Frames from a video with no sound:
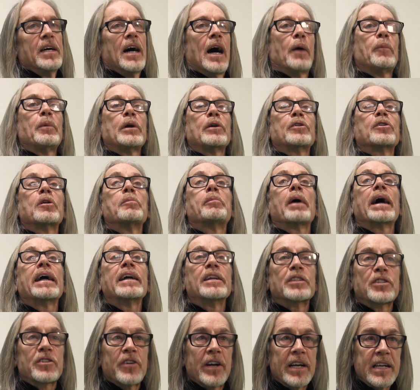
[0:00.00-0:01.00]
and we used to buy
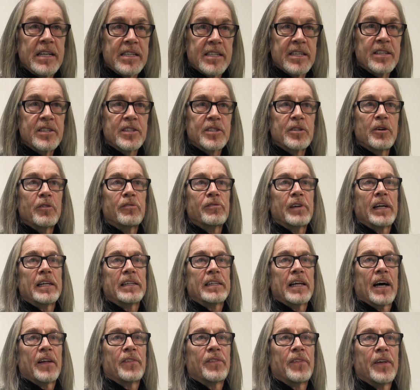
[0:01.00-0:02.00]
strings and stuff like
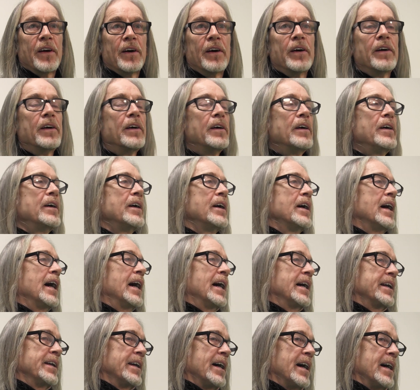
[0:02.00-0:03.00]
that there,
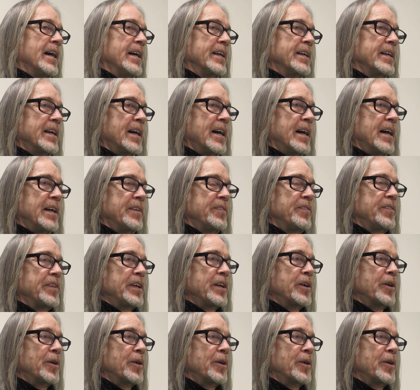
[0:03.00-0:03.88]
and the